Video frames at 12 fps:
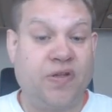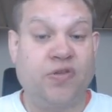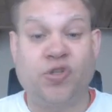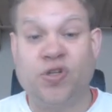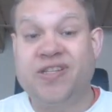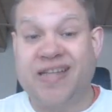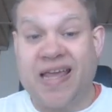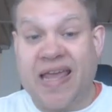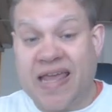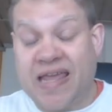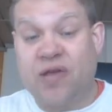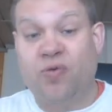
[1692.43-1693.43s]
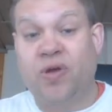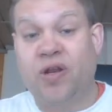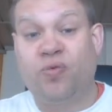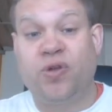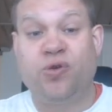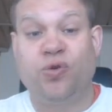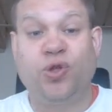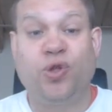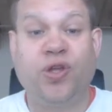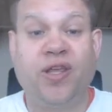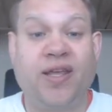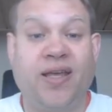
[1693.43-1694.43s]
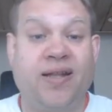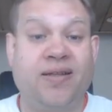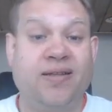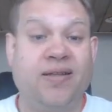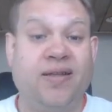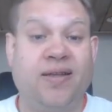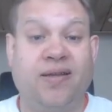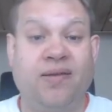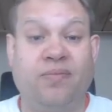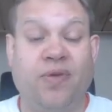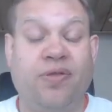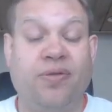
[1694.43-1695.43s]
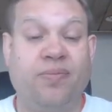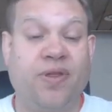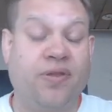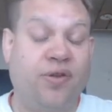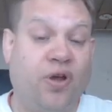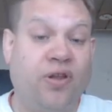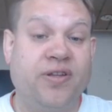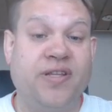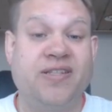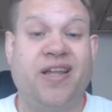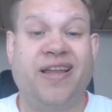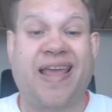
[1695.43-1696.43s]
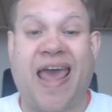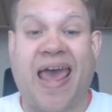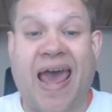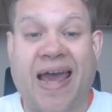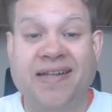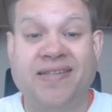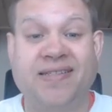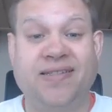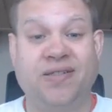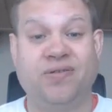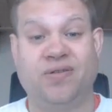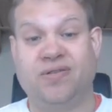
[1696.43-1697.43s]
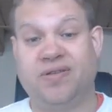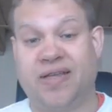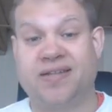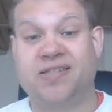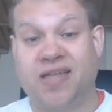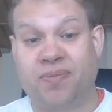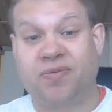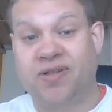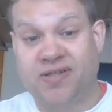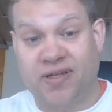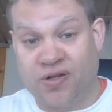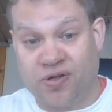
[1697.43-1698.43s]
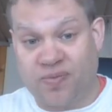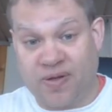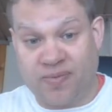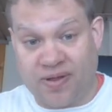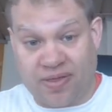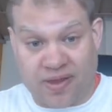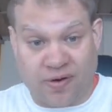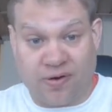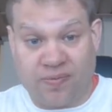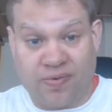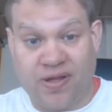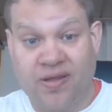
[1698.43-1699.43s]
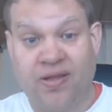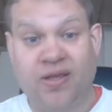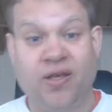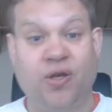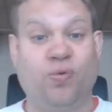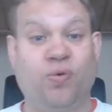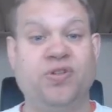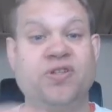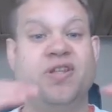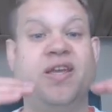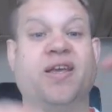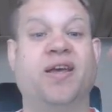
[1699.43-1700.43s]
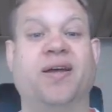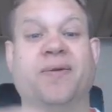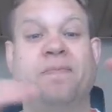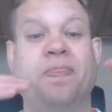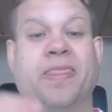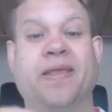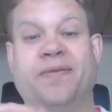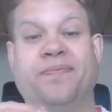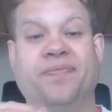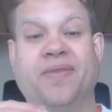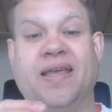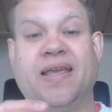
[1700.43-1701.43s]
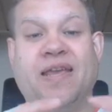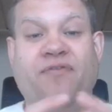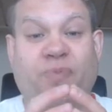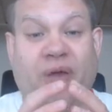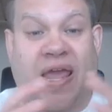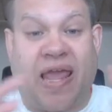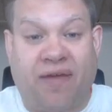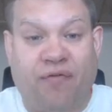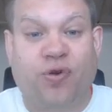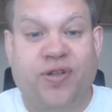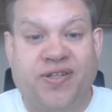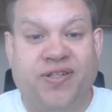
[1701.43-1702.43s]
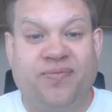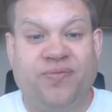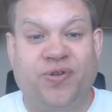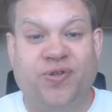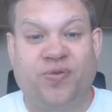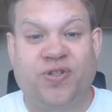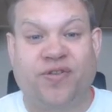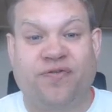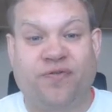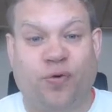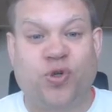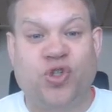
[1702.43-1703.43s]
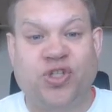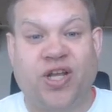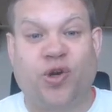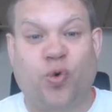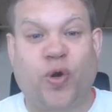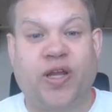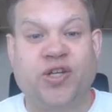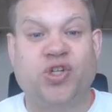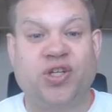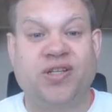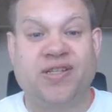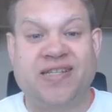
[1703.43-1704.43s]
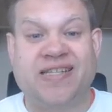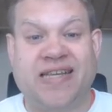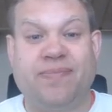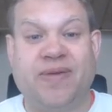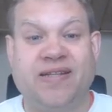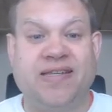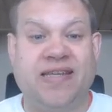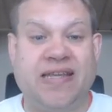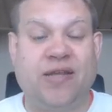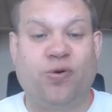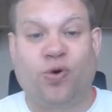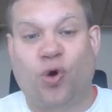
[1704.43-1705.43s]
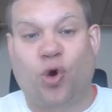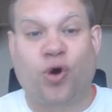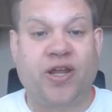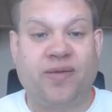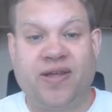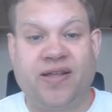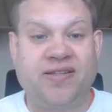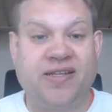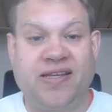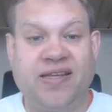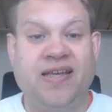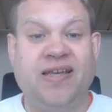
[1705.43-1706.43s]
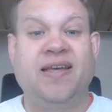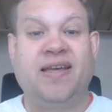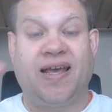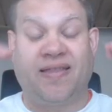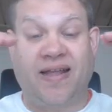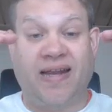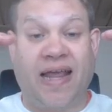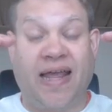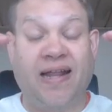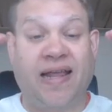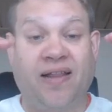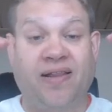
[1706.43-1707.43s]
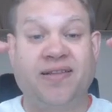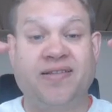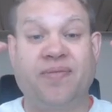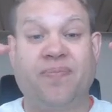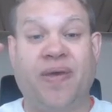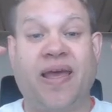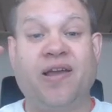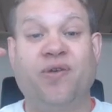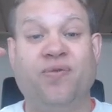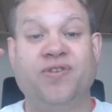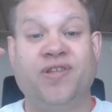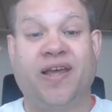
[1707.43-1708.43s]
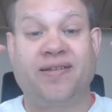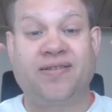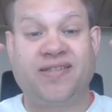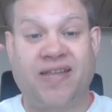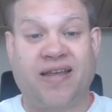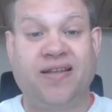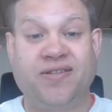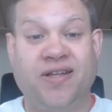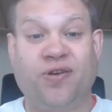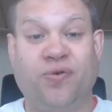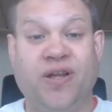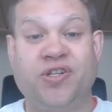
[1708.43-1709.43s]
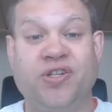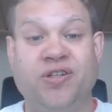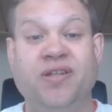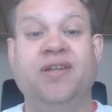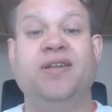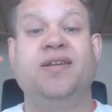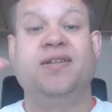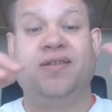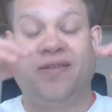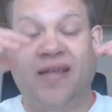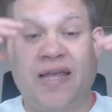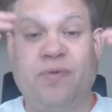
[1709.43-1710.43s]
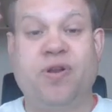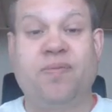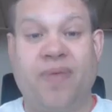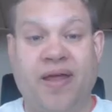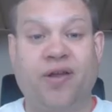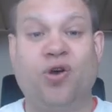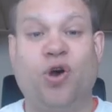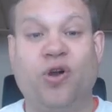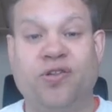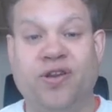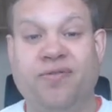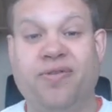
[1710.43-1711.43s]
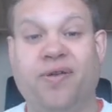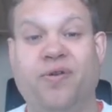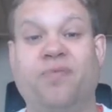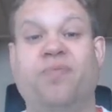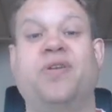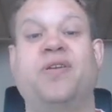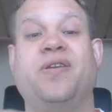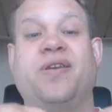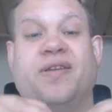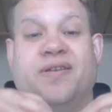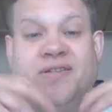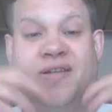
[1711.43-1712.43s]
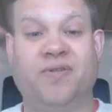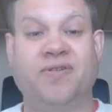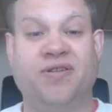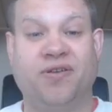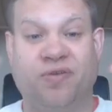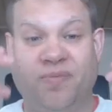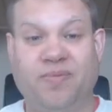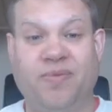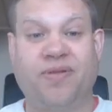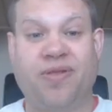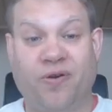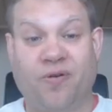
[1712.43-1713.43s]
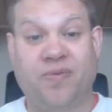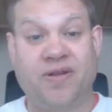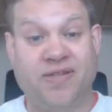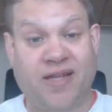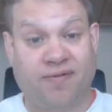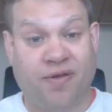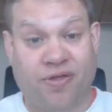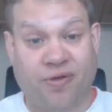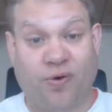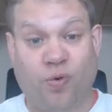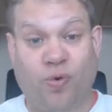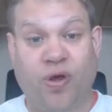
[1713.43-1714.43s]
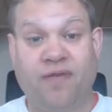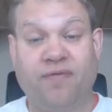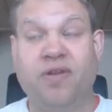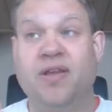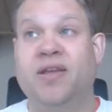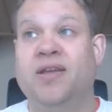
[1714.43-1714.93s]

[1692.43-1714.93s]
Today, when you look at methodologies like ACT, acceptance and commitment therapy, which is like if behaviorism was a first generation CBT or REBT, and then Ellis and Beck was like second generation, today with metacognitive therapy and acceptance and commitment therapy is like of a third wave.